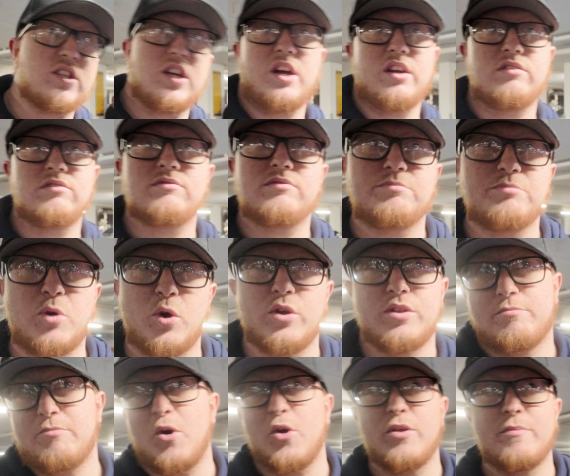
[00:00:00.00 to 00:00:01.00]
So
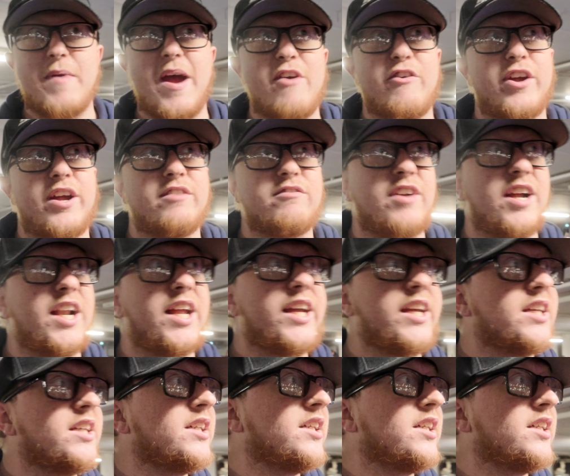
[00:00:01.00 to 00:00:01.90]
more the merrier, really.